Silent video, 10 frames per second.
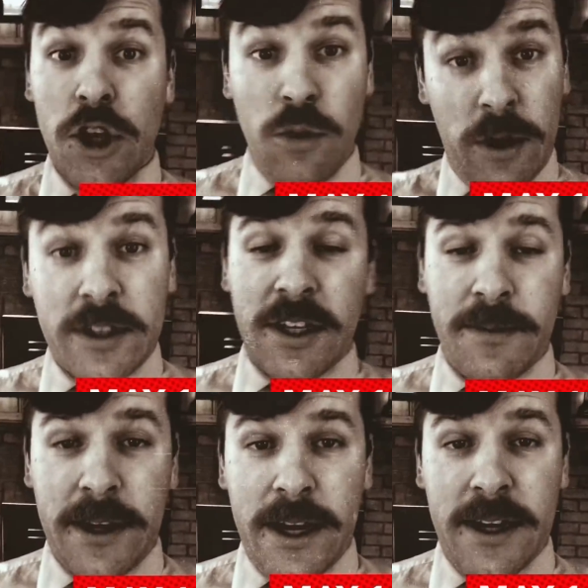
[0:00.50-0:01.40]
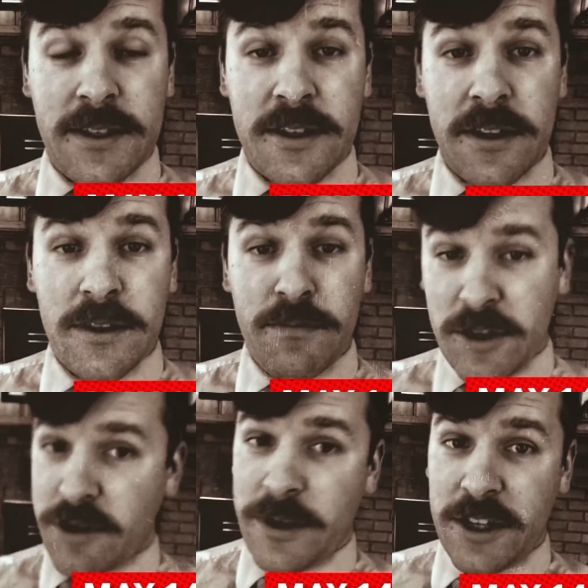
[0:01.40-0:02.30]
What's up, guys?
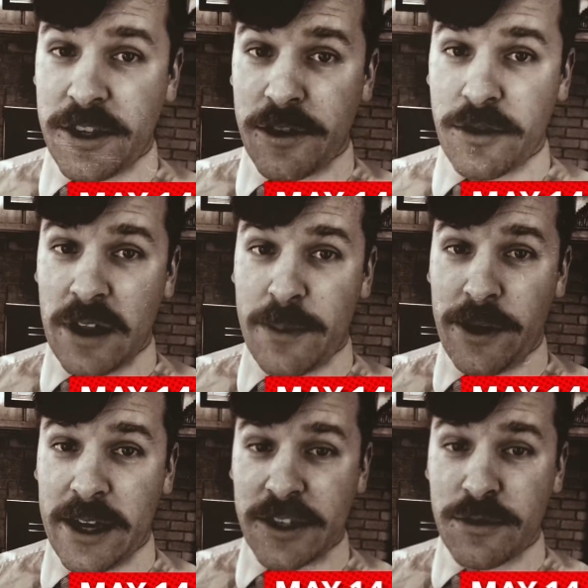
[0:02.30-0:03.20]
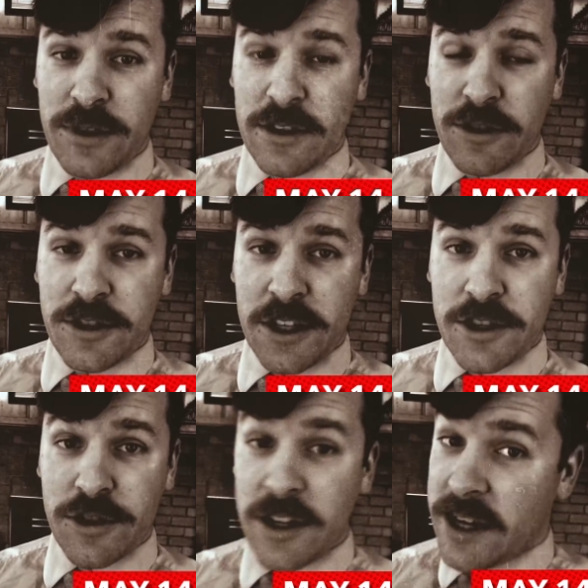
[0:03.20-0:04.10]
Mr. Maines here, your Lapwai High School English
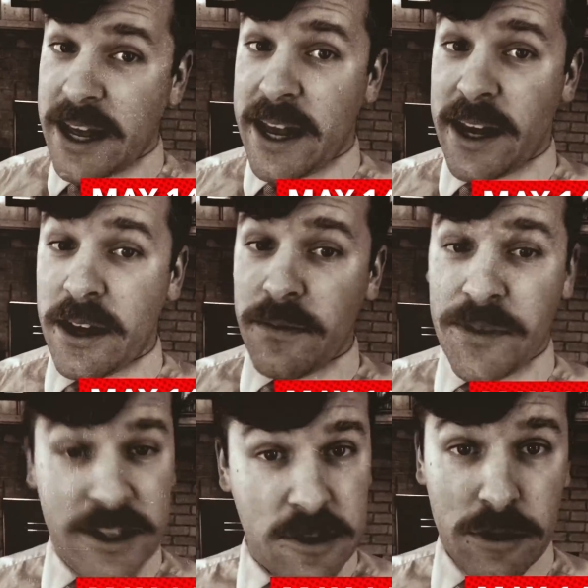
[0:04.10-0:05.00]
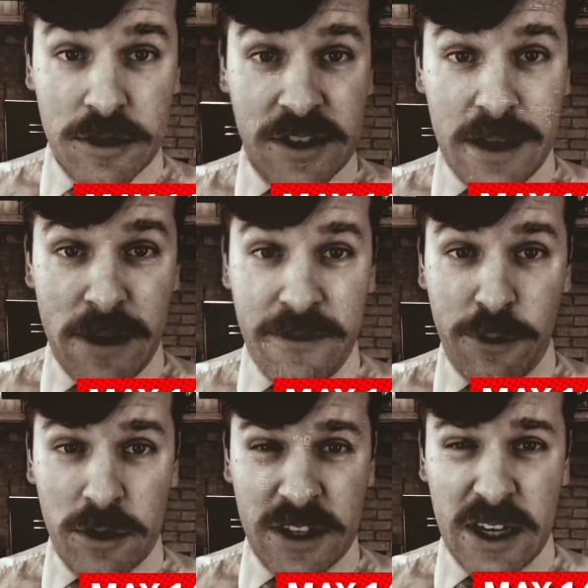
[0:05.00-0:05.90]
teacher. Today is Thursday, May
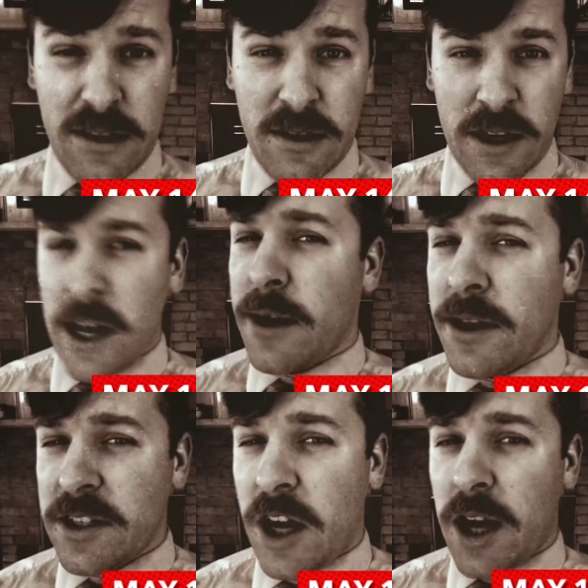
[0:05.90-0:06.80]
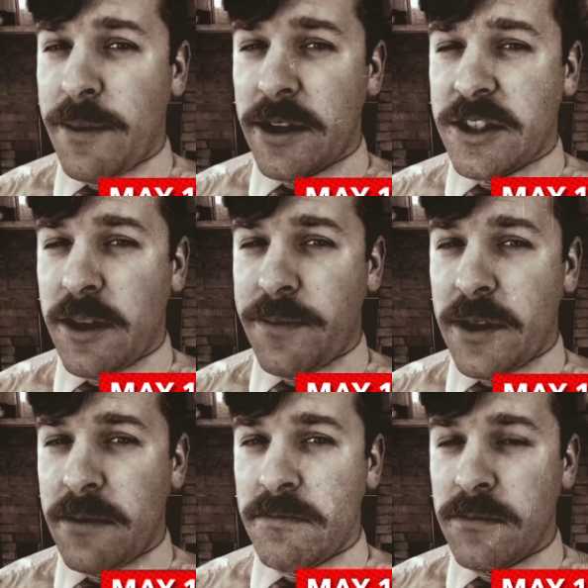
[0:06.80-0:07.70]
14th, and I'm going to talk about
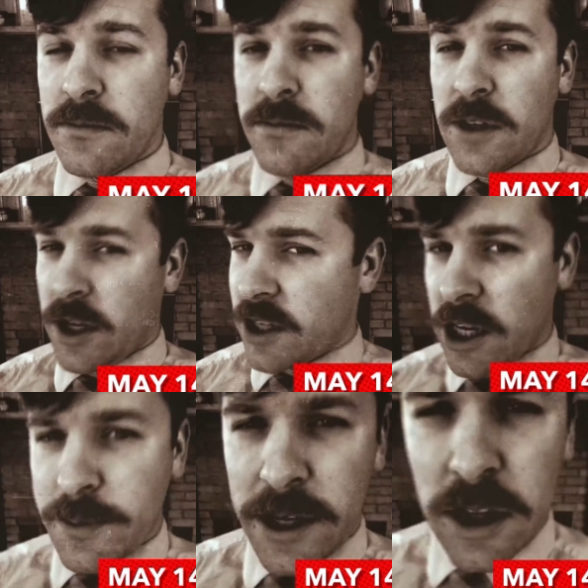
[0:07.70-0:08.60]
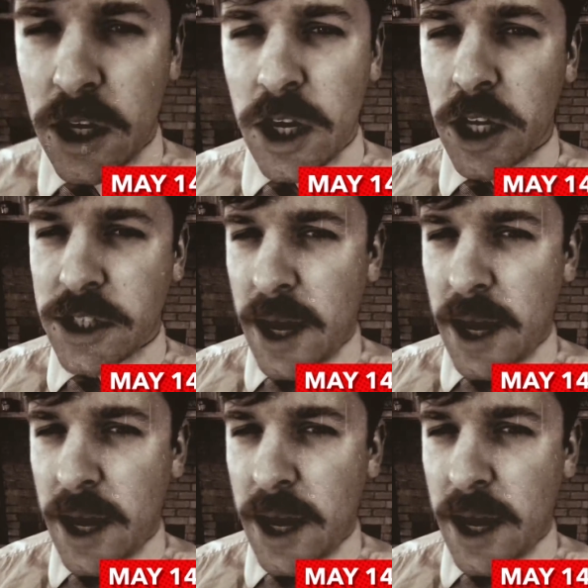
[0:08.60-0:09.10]
something that I talked about a long time